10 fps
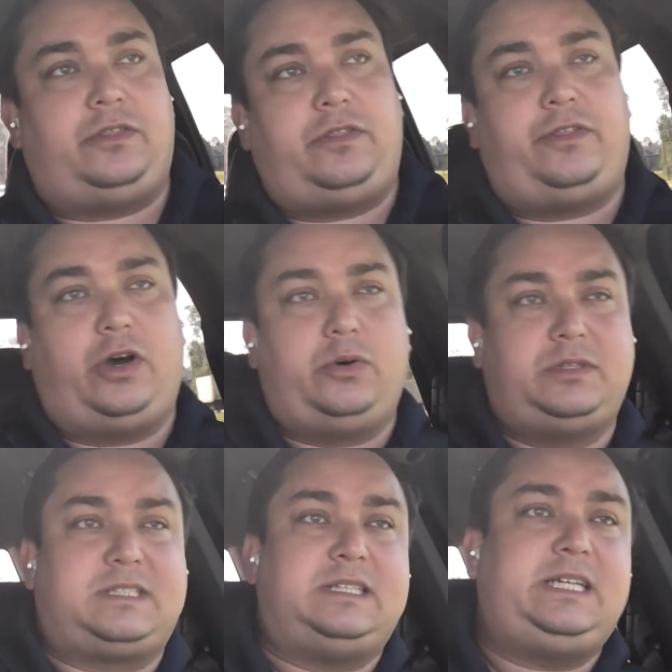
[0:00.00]

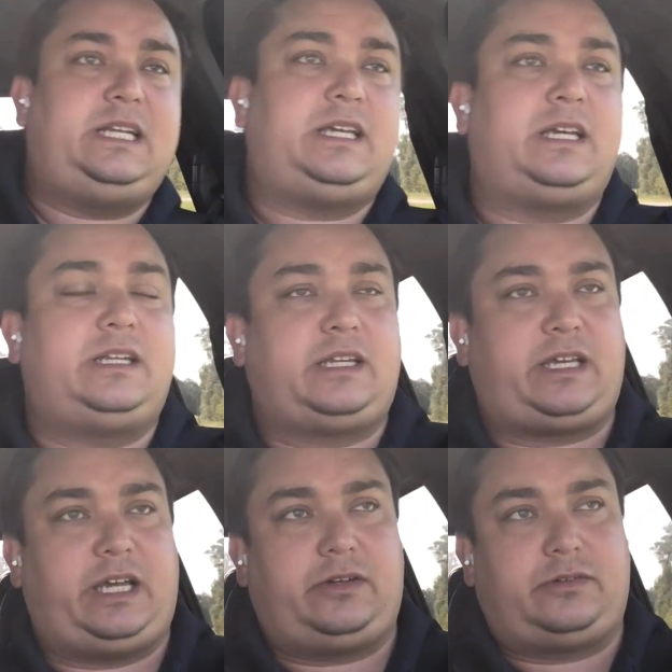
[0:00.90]
Those leading
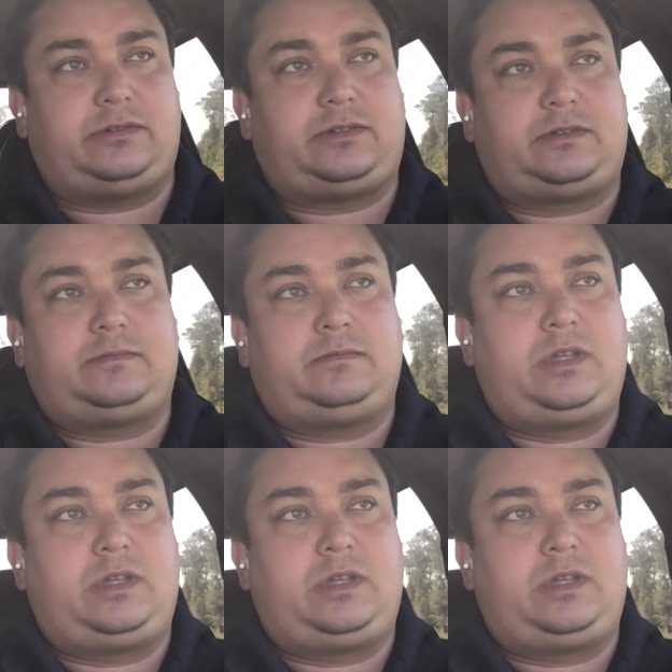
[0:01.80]
indicators,